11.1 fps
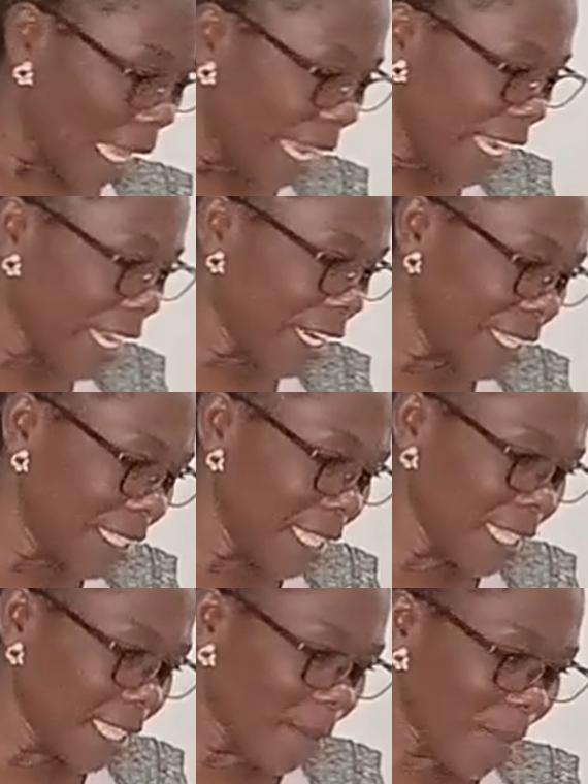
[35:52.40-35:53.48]
increase in
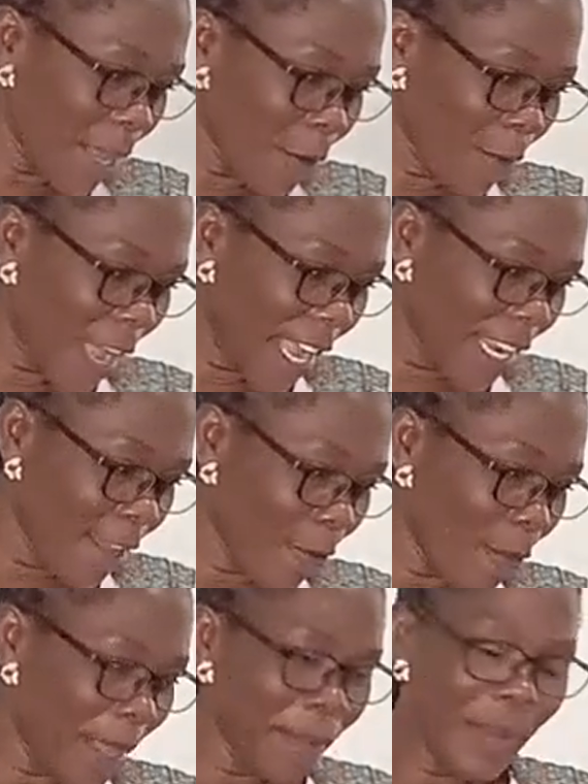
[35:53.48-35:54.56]
the supply of
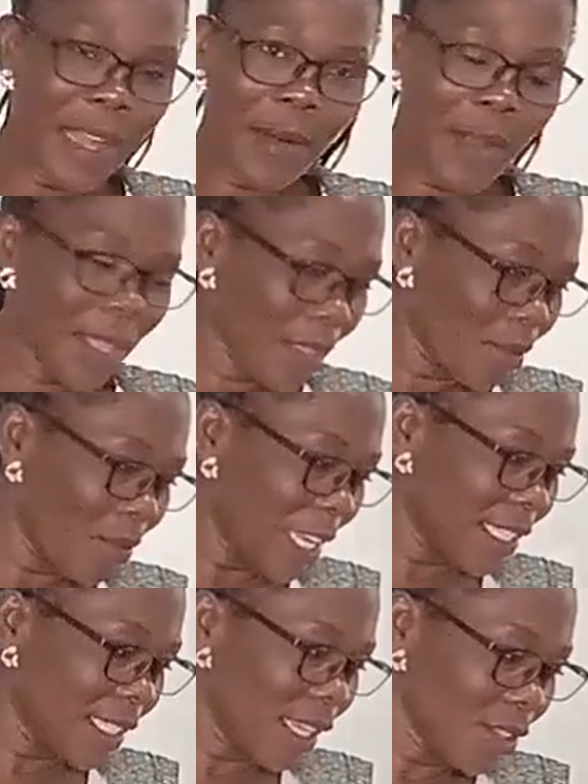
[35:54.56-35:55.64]
high-level manpower through
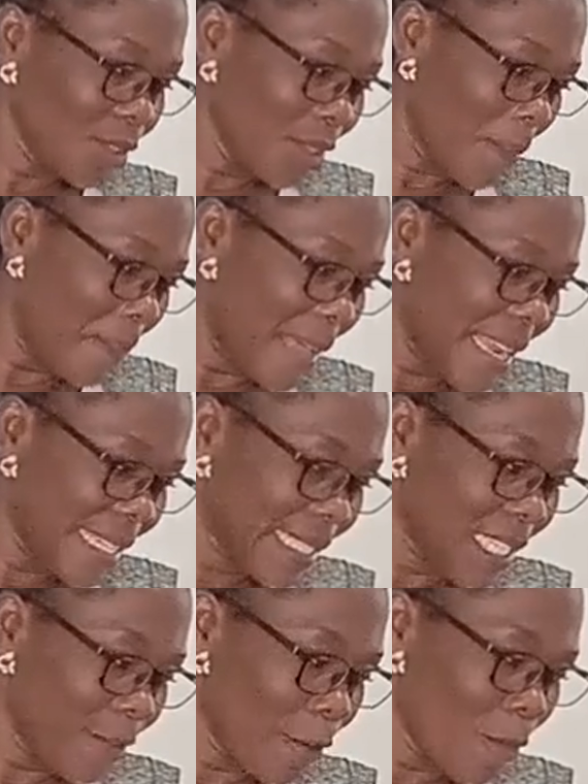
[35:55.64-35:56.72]
education, balanced
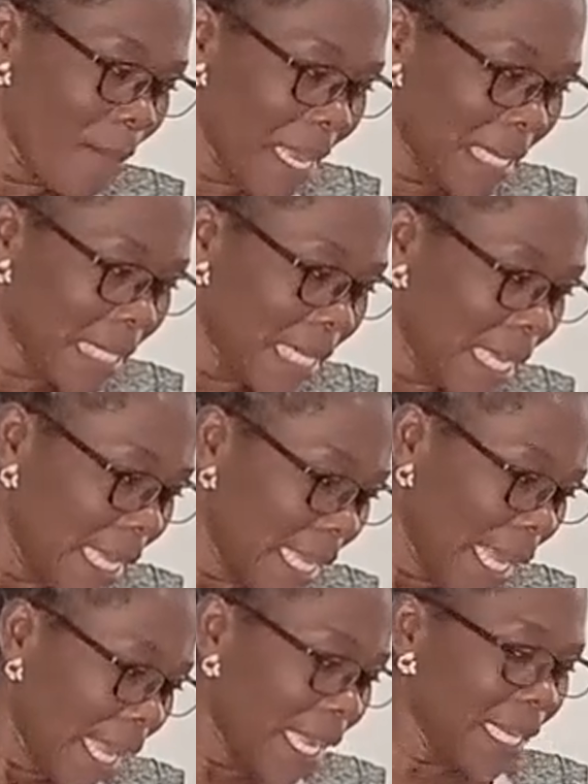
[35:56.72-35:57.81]
development,
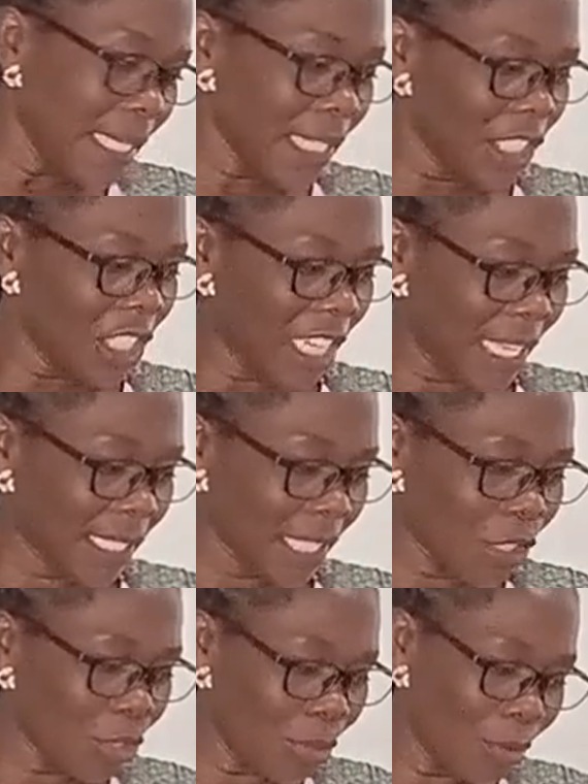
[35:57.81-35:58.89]

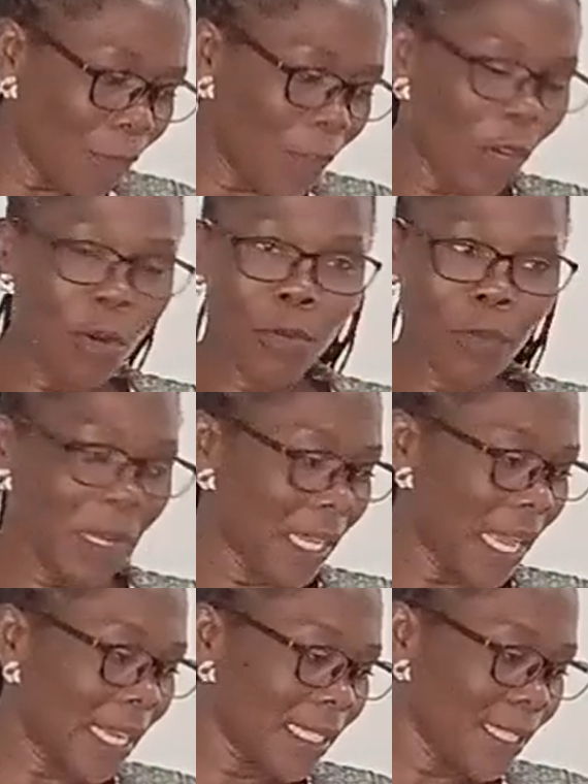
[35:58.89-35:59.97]
indigenization of economic
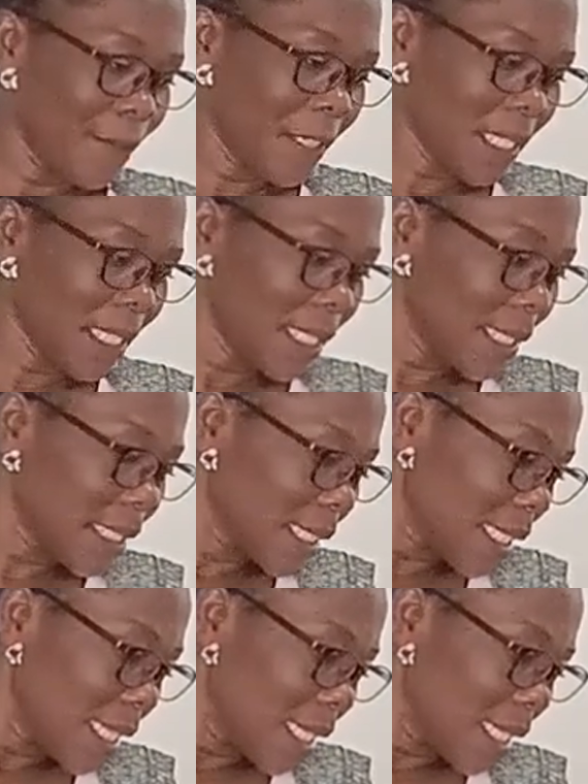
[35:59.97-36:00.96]
activities,